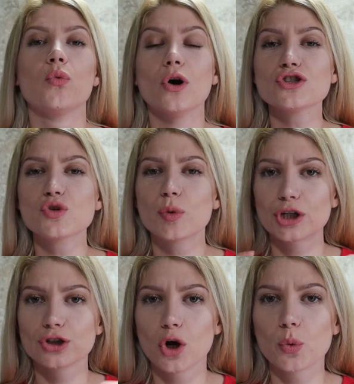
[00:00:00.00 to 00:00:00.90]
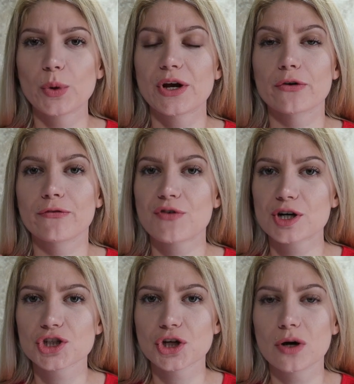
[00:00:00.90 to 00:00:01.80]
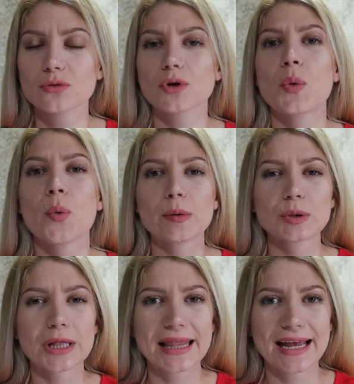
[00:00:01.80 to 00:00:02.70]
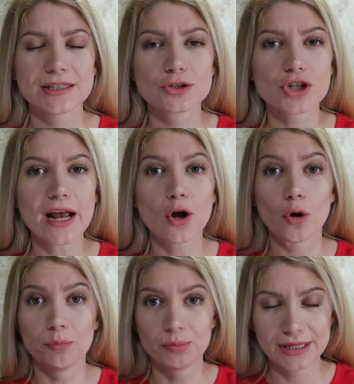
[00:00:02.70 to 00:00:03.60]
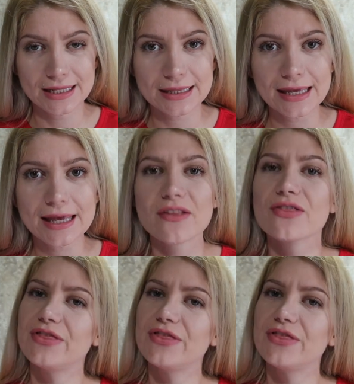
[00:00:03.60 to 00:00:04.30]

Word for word: Once we're done with our first coat, we will let it dry completely,